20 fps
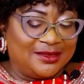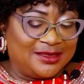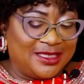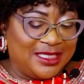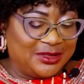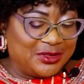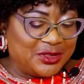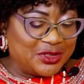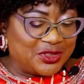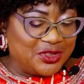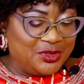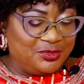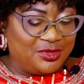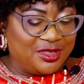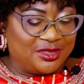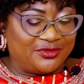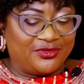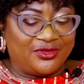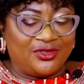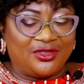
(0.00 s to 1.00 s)
Thank you so
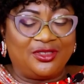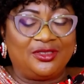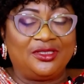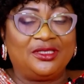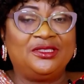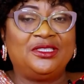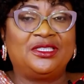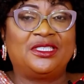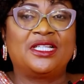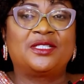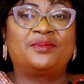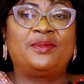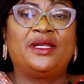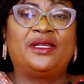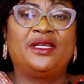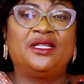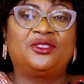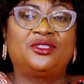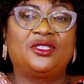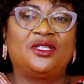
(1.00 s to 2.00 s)
much for all these
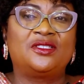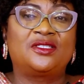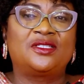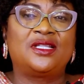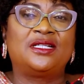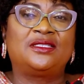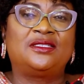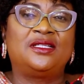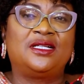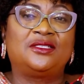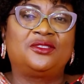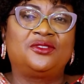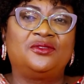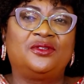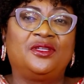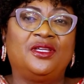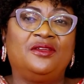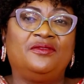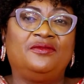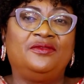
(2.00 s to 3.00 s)
explanations that
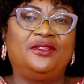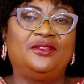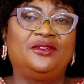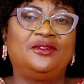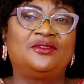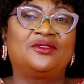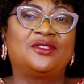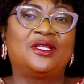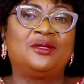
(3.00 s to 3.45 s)
you gave. You know,